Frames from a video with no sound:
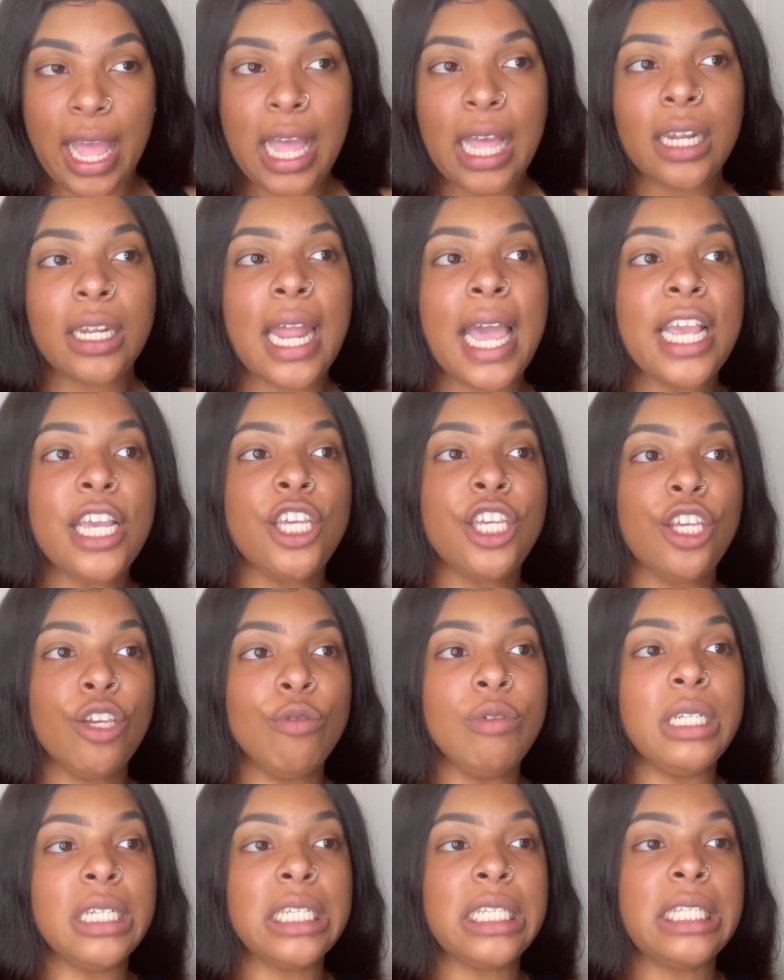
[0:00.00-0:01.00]
Like, you
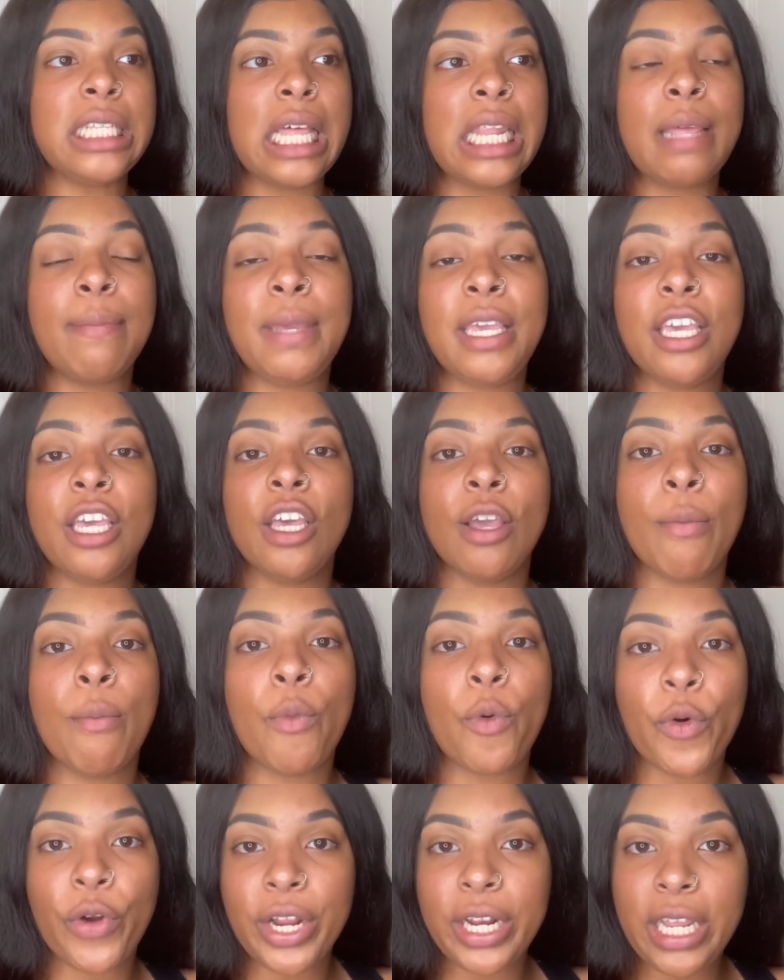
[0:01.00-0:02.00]
just telling me good
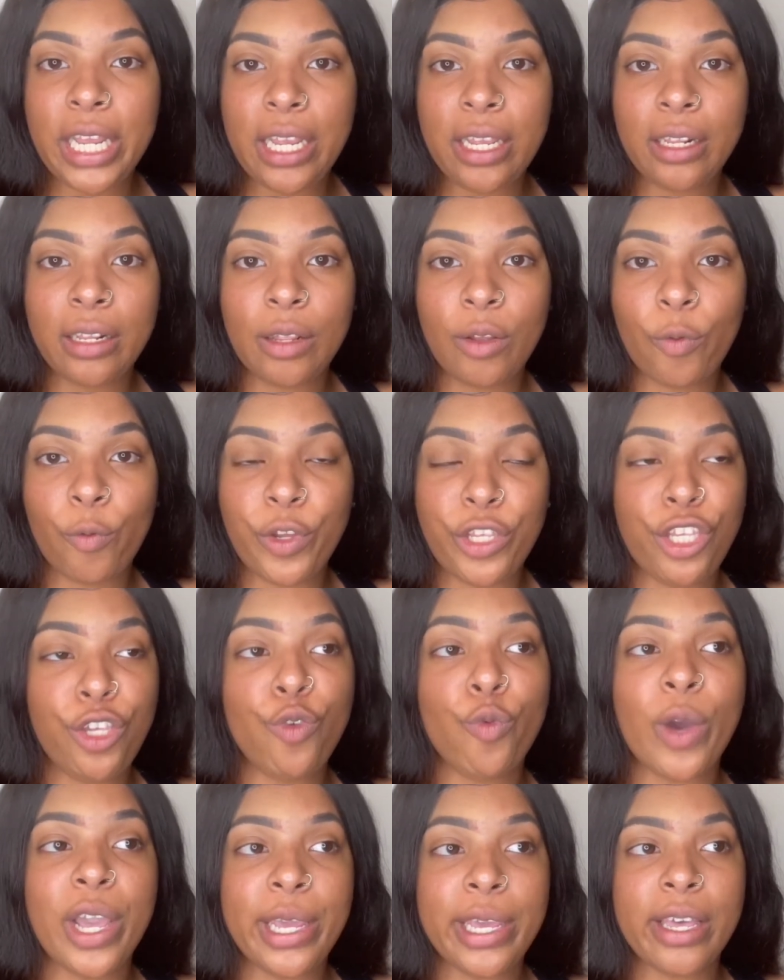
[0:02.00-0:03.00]
morning when you
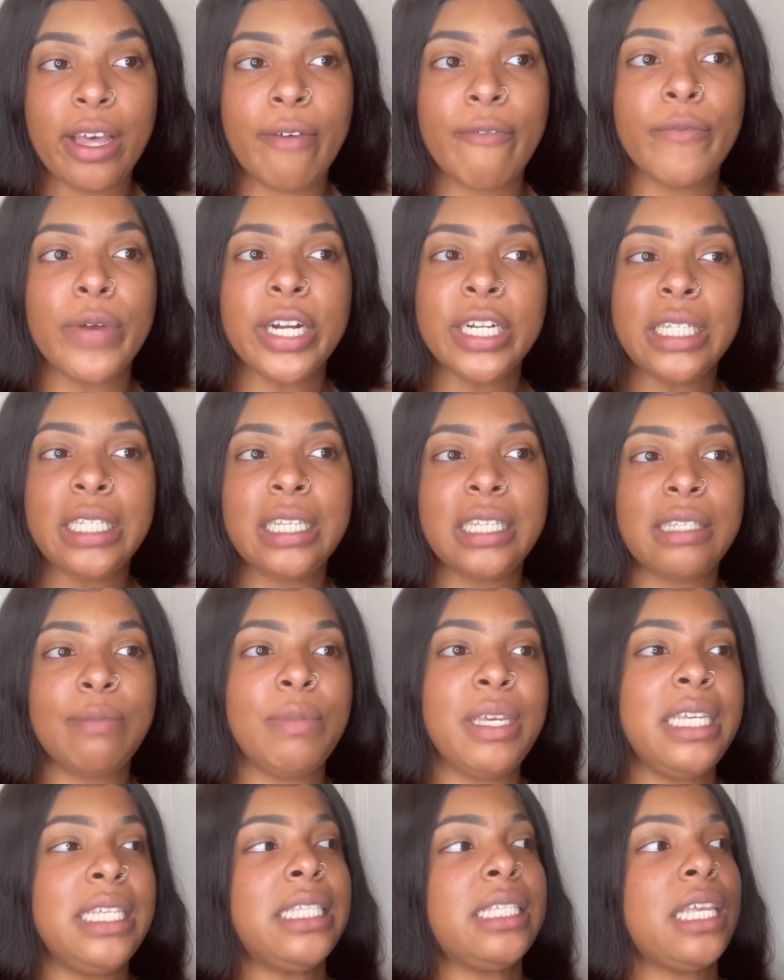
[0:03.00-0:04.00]
wake up versus
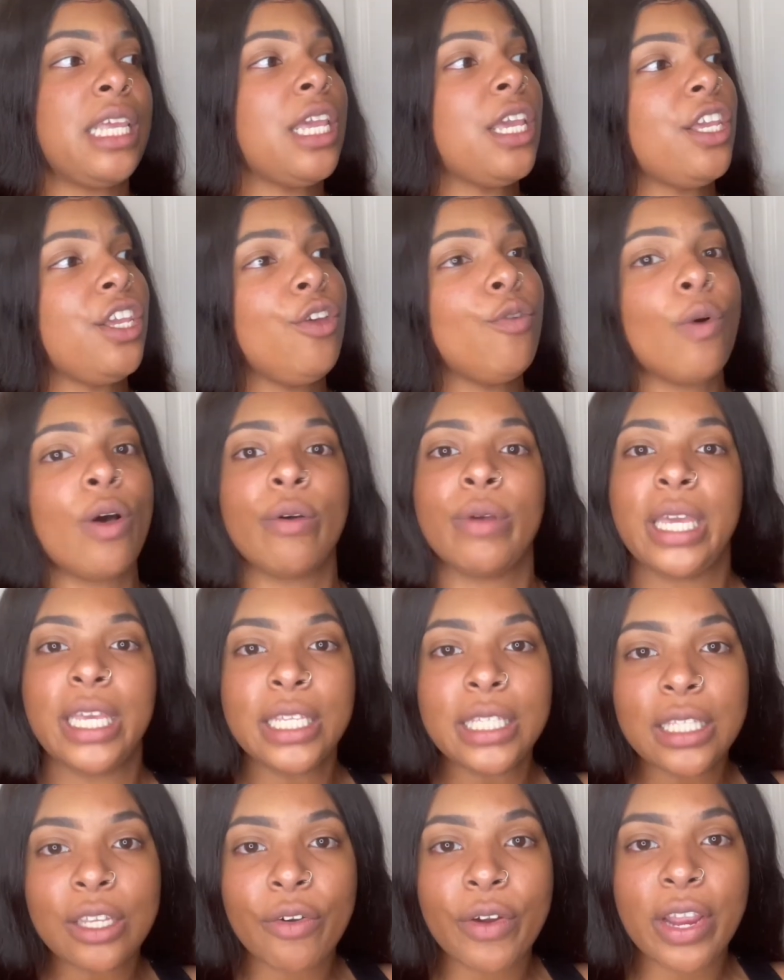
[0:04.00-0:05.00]
me seeing you on
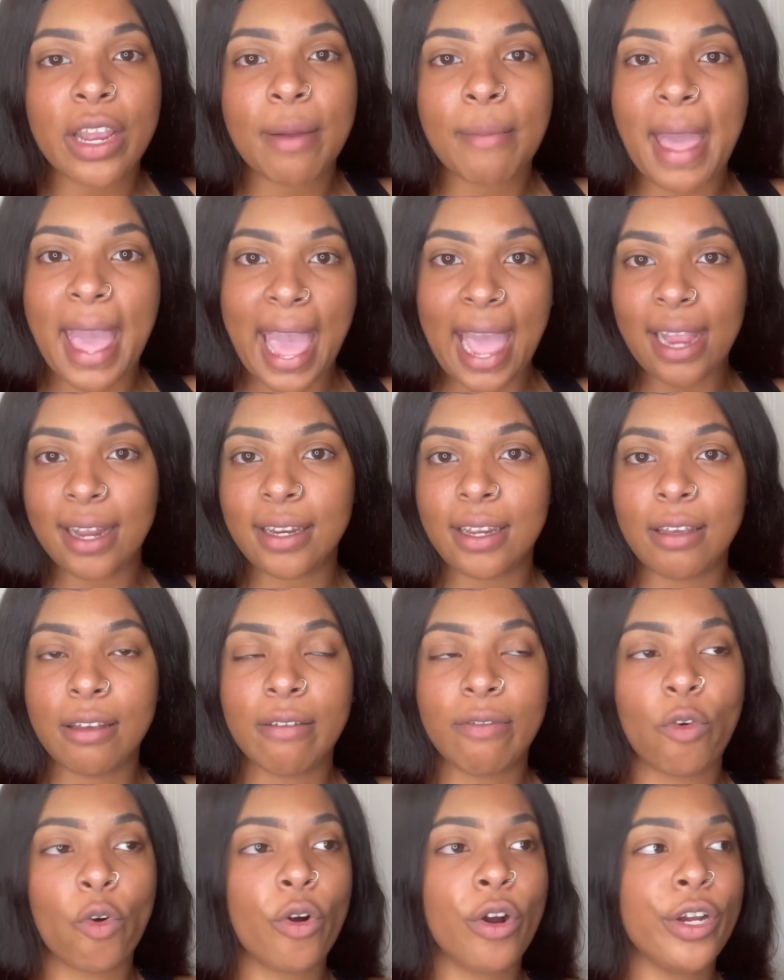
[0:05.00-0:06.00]
Instagram active
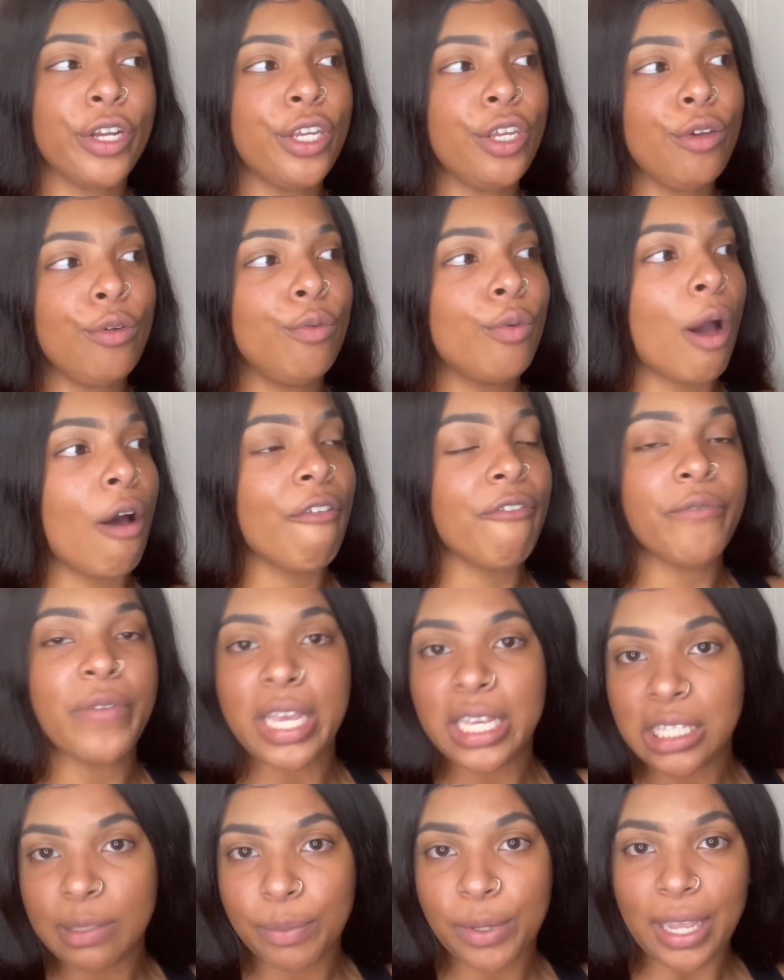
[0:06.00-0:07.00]
or you on
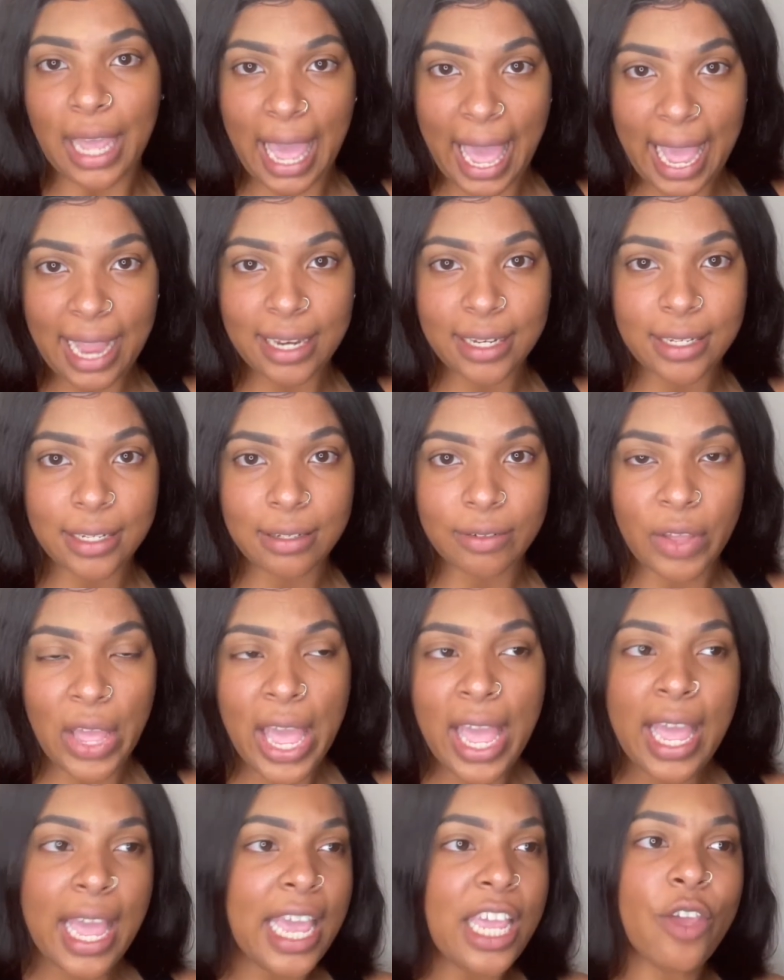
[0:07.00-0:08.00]
Facebook active
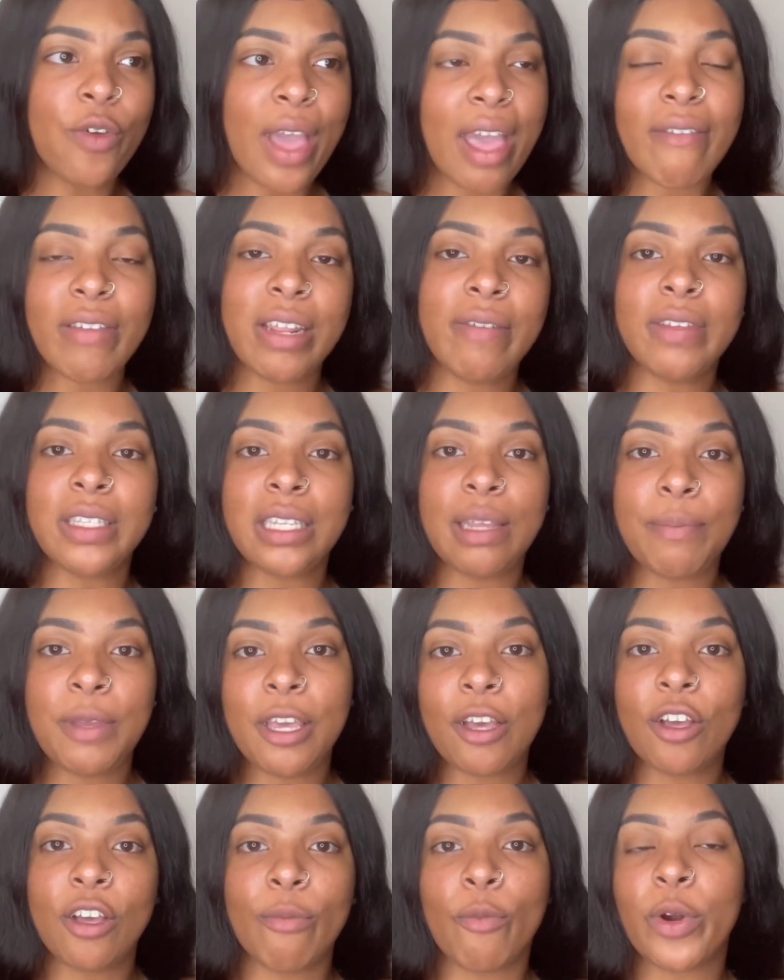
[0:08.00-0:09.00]
and you haven't even sent me a
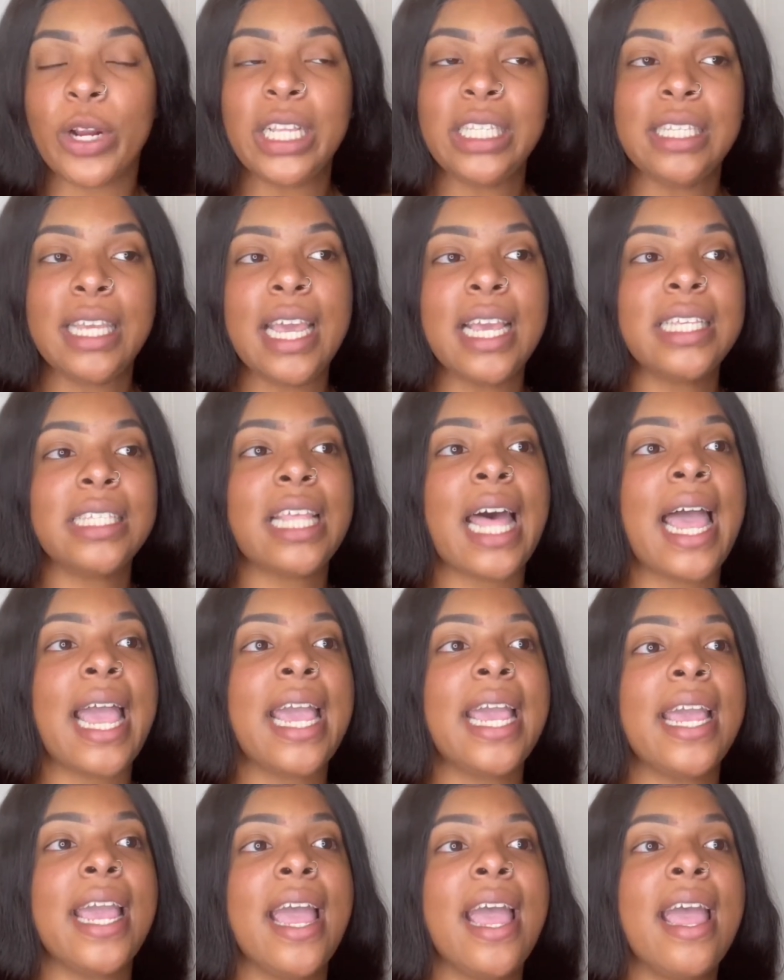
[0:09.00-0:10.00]
good morning text.
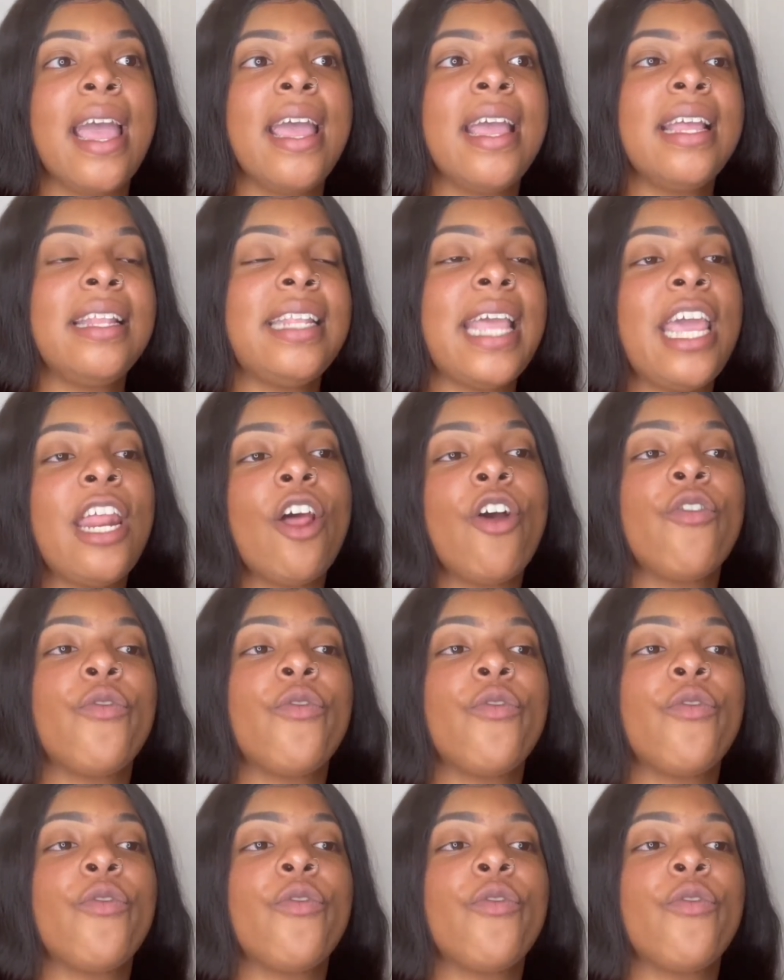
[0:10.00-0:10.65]
Like, they don't